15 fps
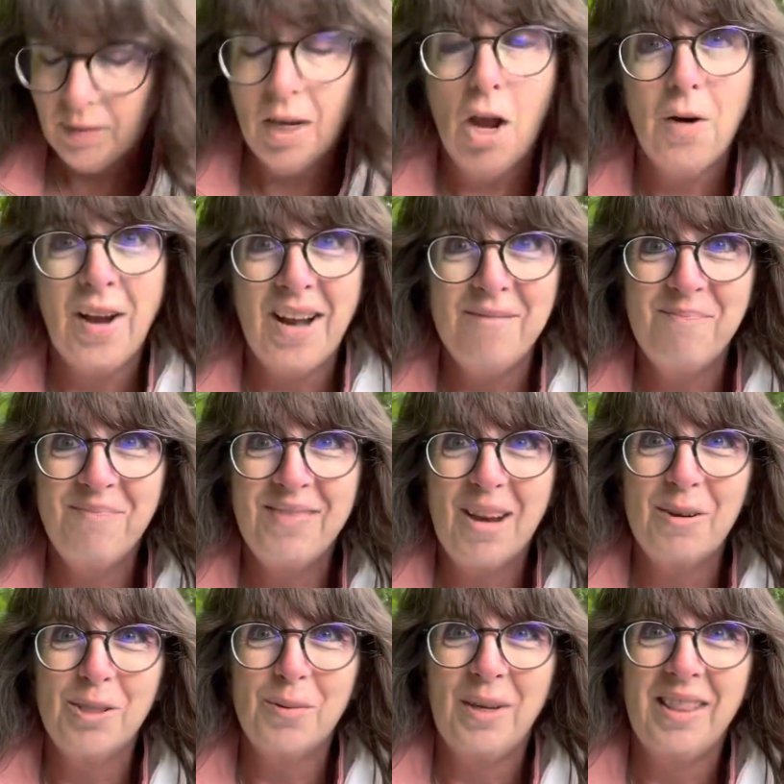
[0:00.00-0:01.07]
Okay, that
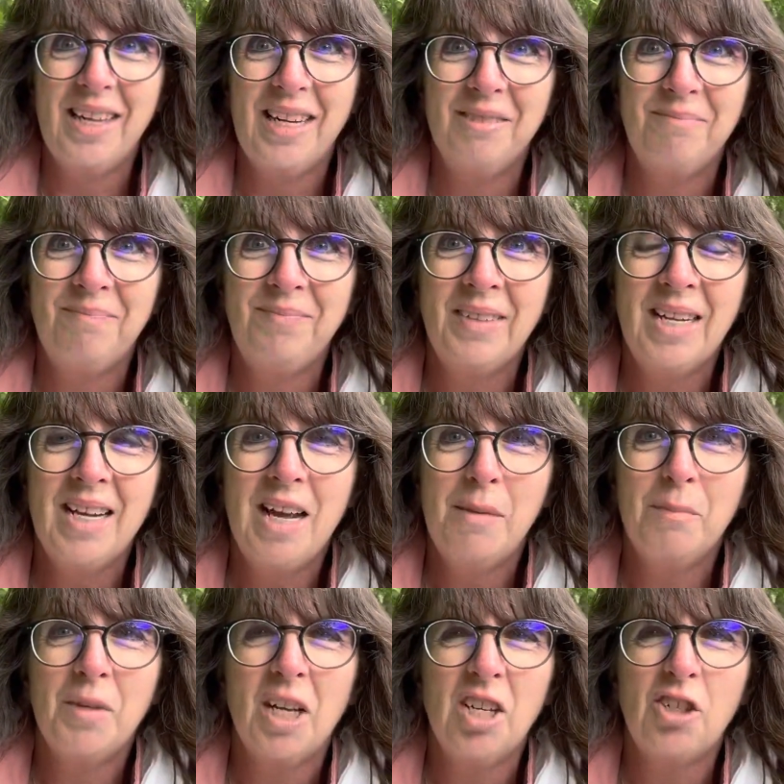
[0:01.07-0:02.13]
was one thing.
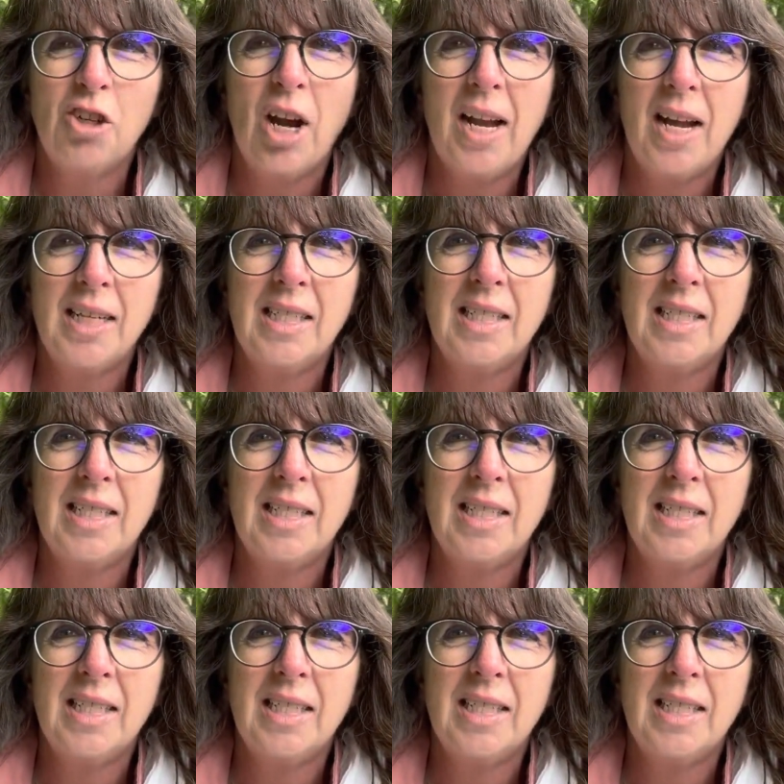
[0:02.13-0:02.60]
I'm going to try not